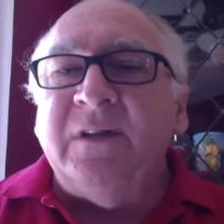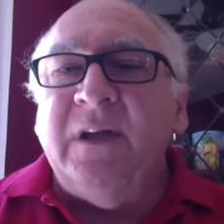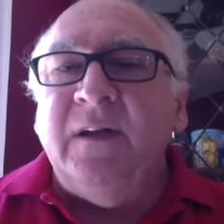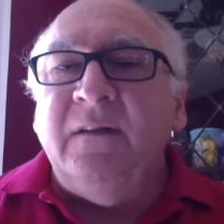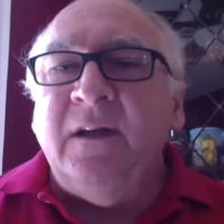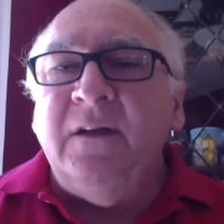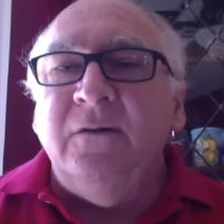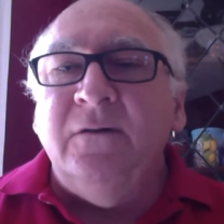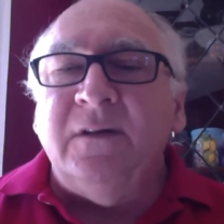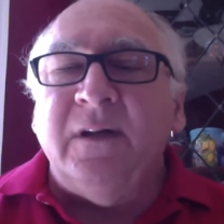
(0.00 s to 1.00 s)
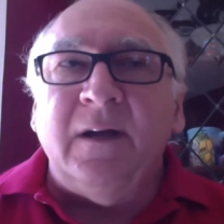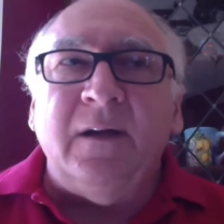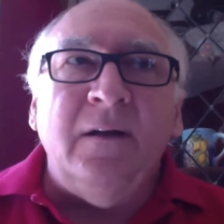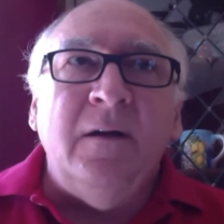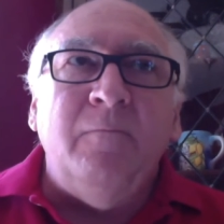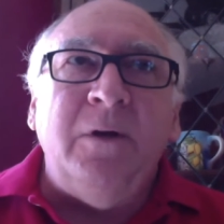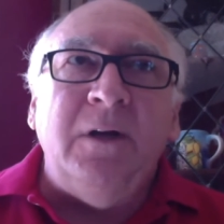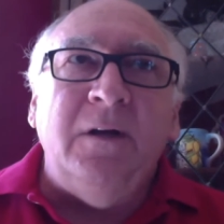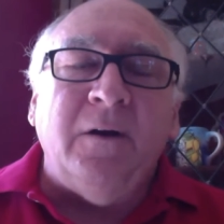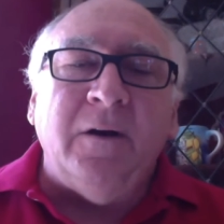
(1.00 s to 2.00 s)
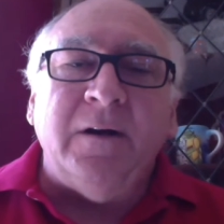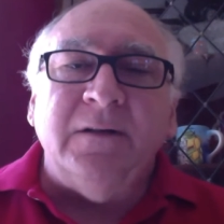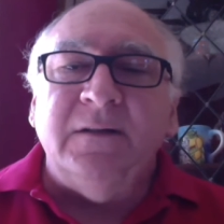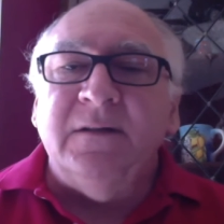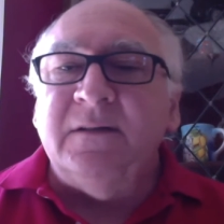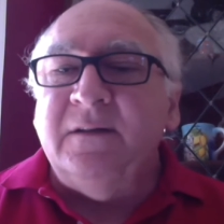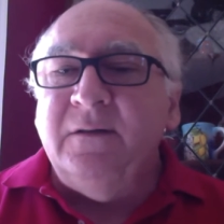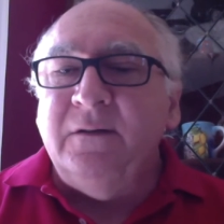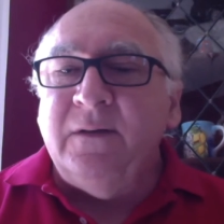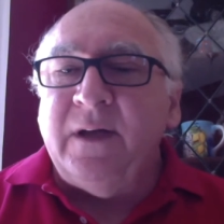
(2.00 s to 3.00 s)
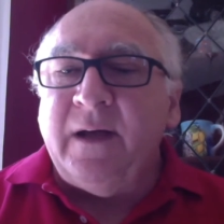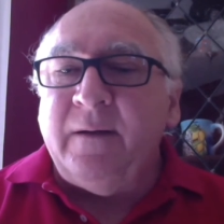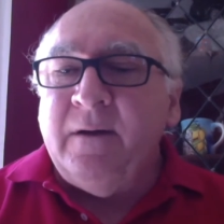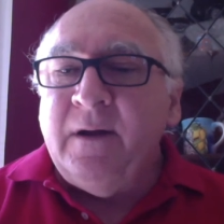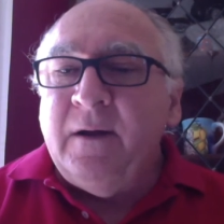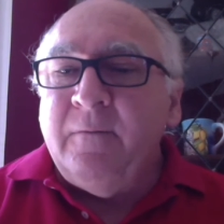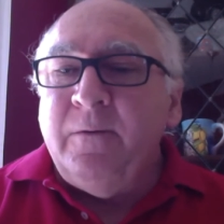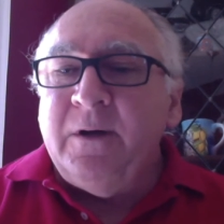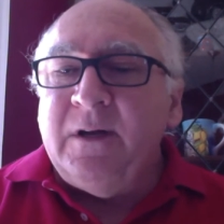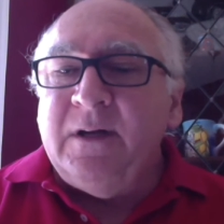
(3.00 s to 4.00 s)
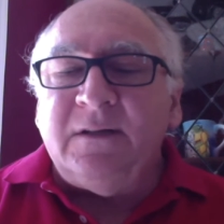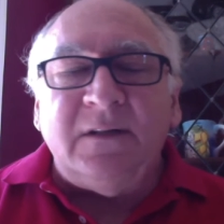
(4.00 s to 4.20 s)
They use like pig carcasses to do that, but it